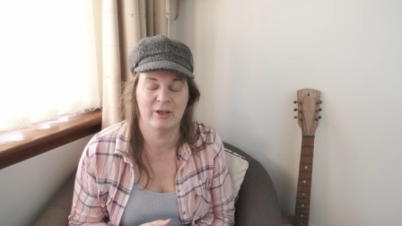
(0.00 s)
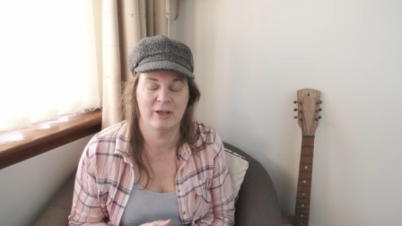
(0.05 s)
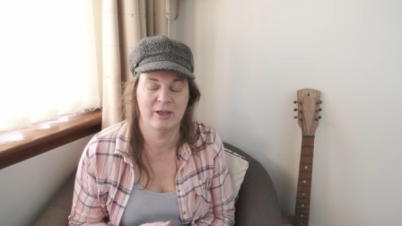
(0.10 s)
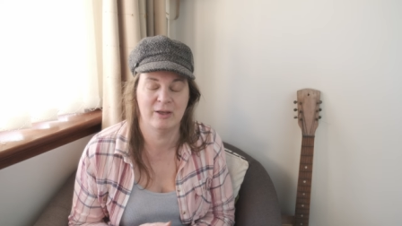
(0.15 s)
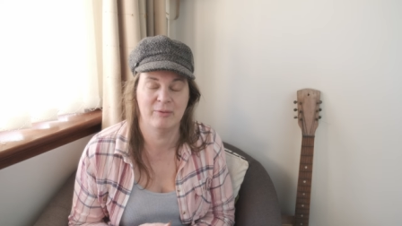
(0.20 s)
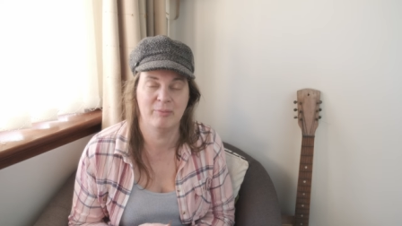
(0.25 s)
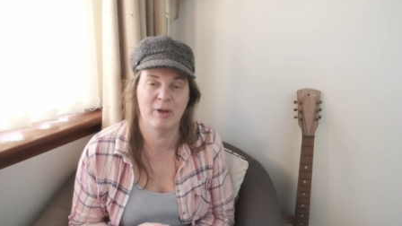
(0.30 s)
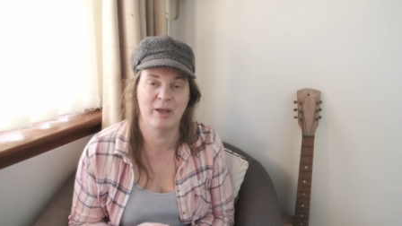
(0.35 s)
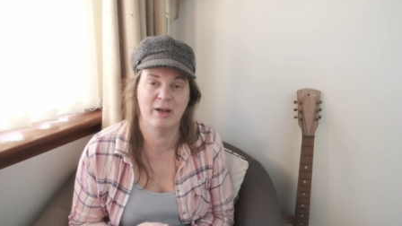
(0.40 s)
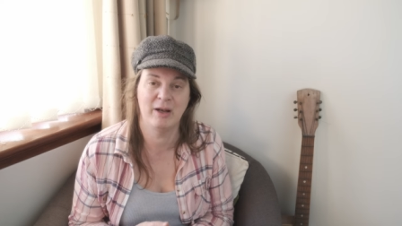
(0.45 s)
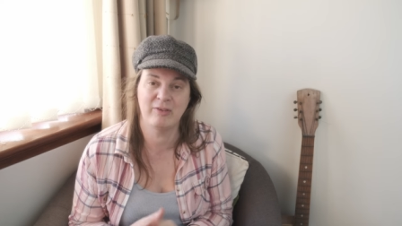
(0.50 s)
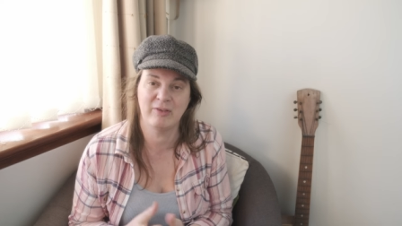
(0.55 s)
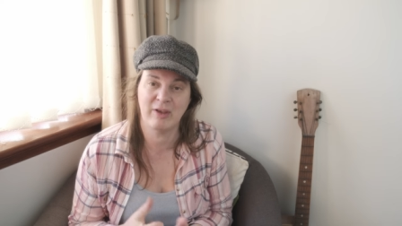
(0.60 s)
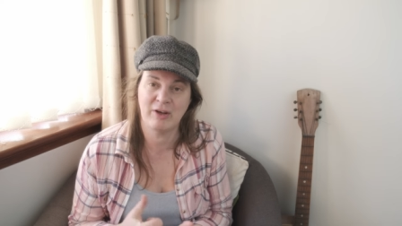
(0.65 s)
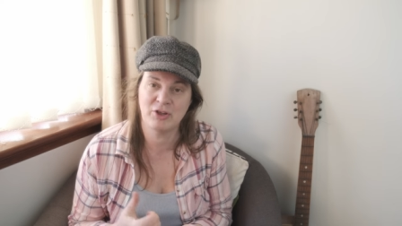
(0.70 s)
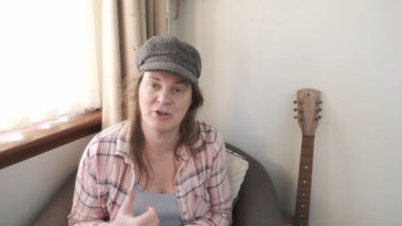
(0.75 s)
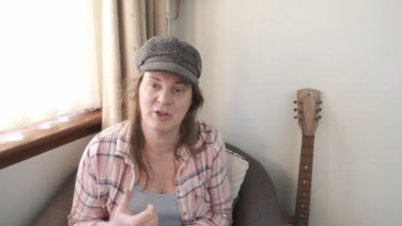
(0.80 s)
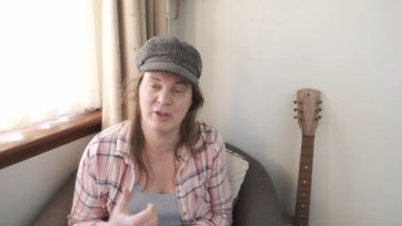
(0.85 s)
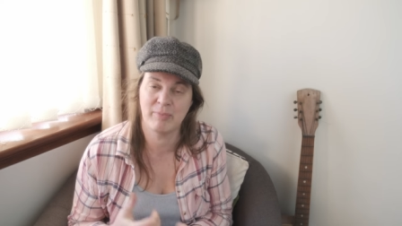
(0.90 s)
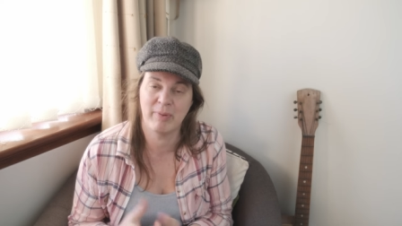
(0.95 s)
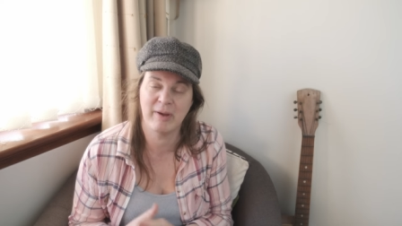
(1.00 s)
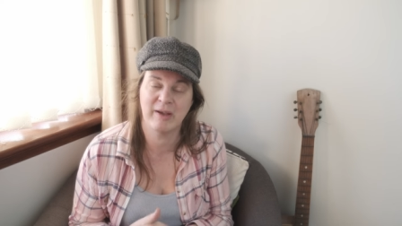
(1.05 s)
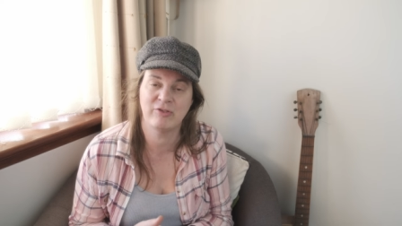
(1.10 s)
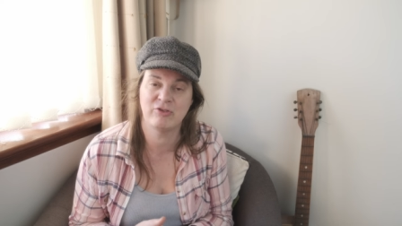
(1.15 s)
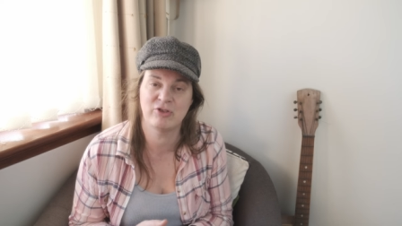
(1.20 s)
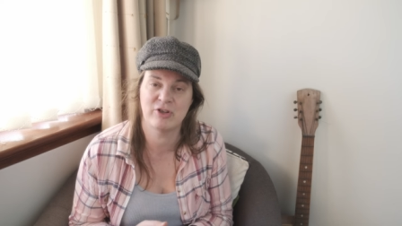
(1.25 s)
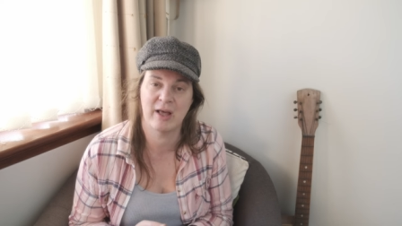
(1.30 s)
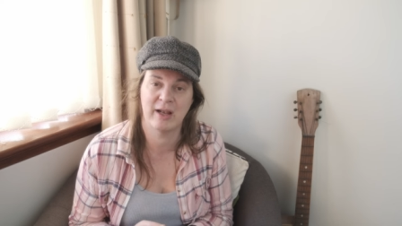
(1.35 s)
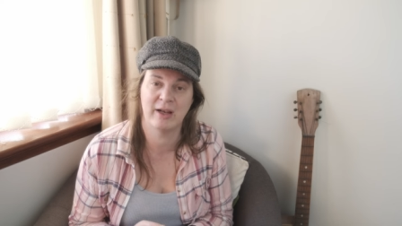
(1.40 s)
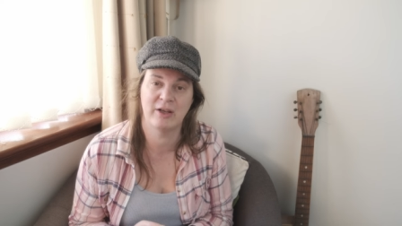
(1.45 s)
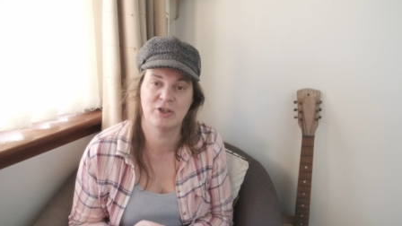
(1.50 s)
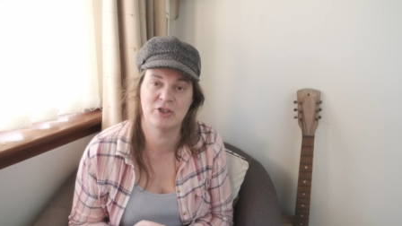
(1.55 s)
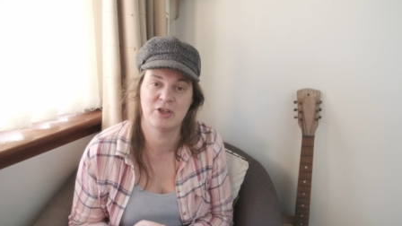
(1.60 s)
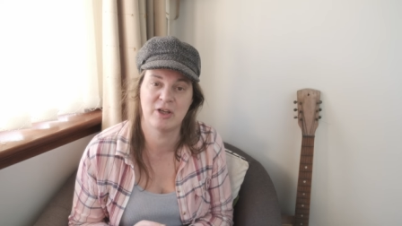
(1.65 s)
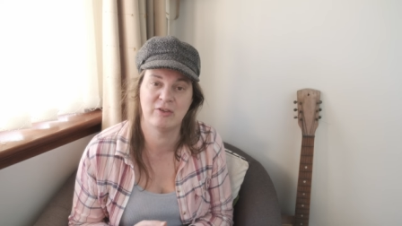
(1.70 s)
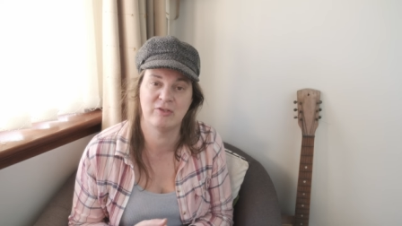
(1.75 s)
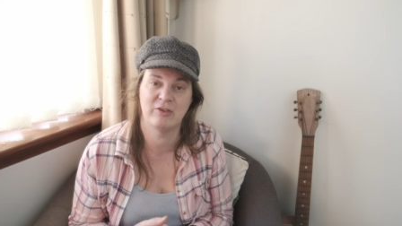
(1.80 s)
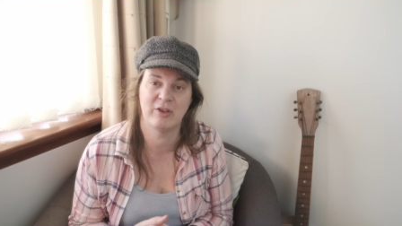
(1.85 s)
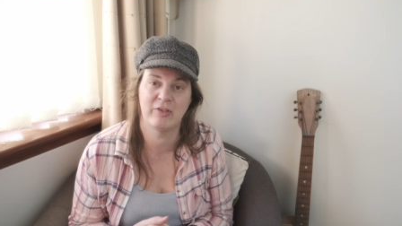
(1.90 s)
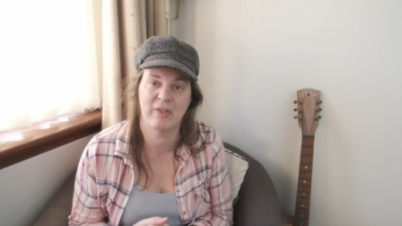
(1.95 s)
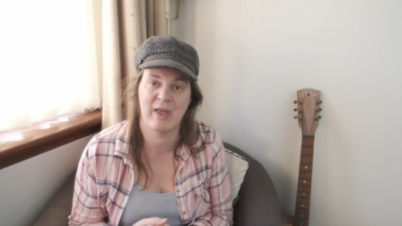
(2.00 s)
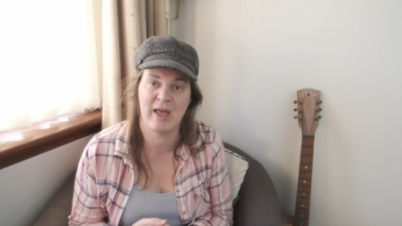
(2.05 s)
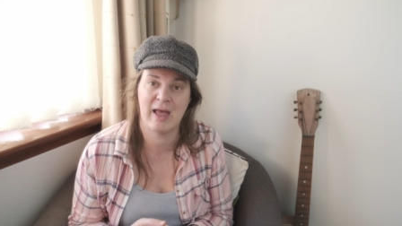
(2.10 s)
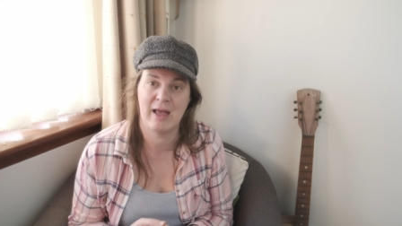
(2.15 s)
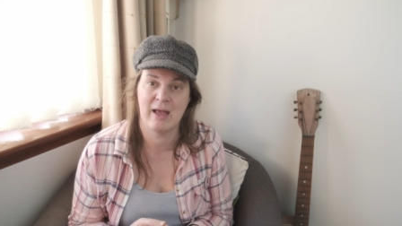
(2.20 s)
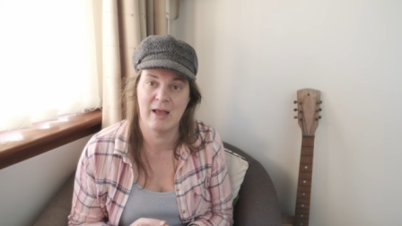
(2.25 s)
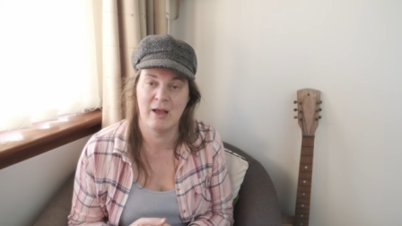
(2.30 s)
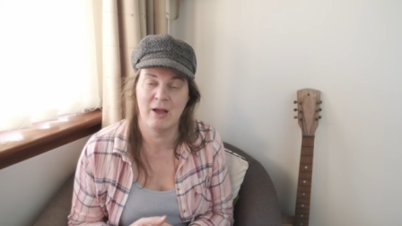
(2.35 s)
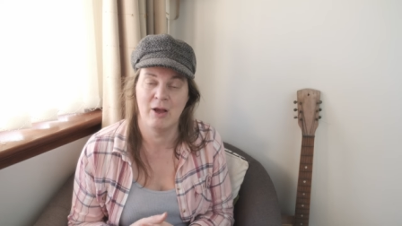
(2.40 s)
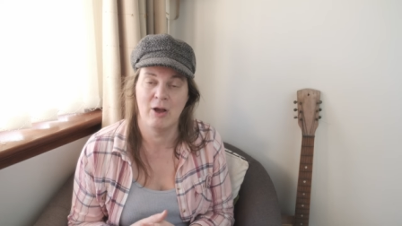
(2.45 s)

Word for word: Um, and essentially the biggest challenge is that they're